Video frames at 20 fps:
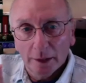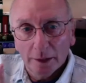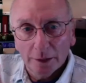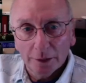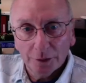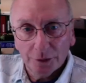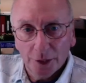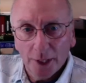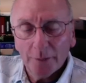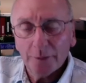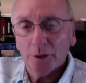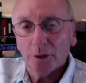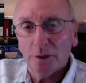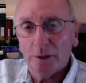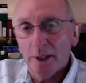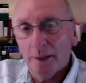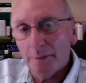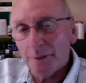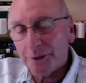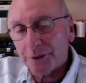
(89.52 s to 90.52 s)
Samuel
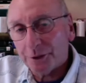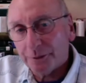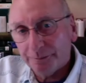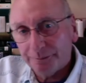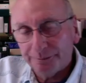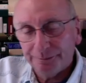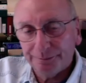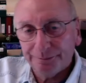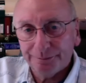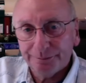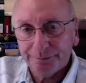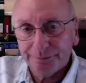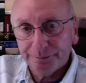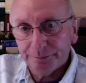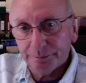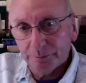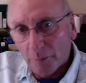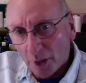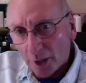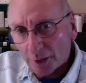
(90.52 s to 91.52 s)
Clemens,
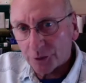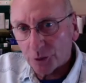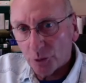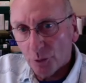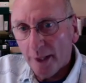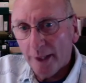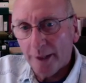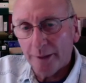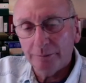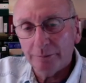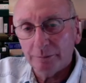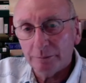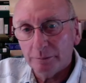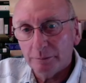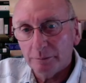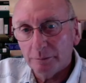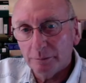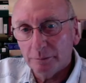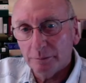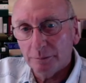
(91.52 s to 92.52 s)
Mark Twain,
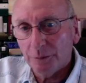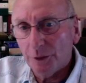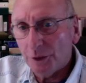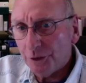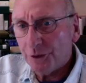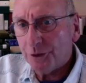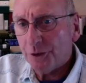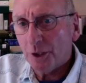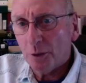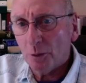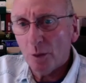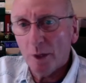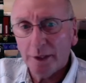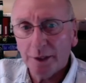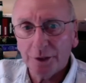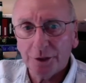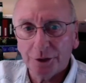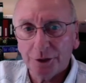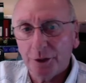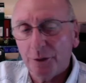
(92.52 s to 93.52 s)
didn't start
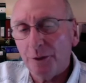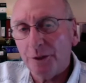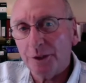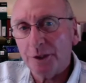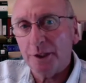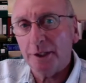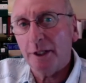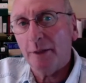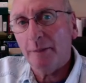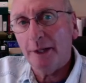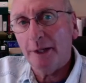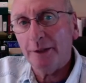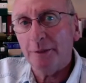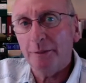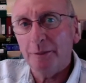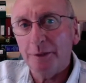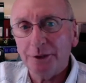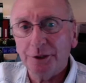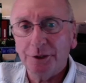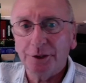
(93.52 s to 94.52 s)
writing seriously about the
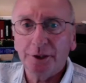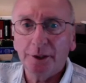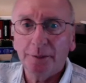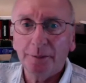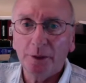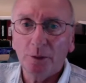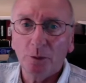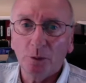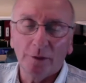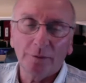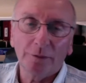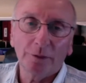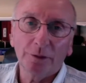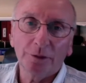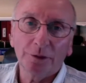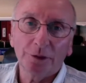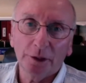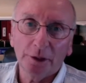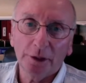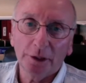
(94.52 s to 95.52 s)
Mississippi River
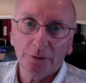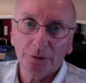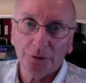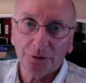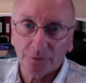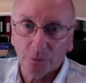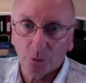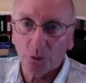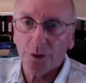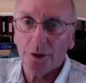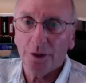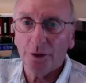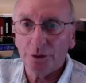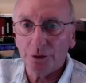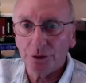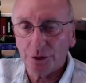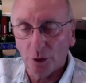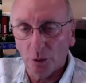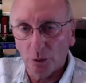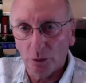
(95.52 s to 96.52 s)
until he was 40
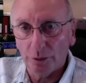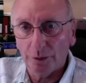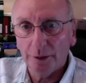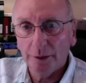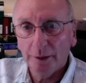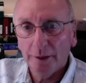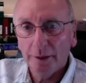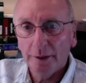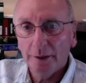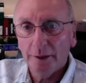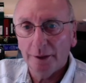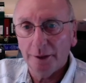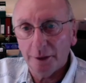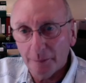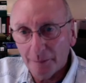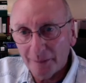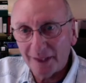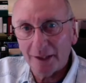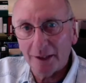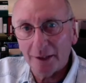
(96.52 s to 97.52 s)
years old, in the
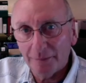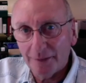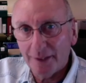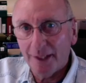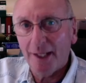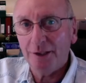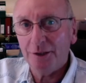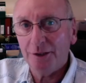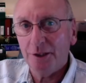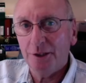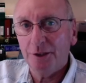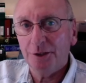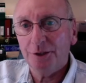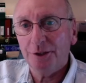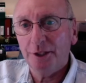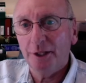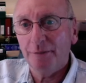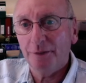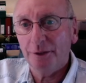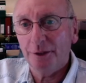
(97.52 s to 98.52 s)
middle of the 1870s.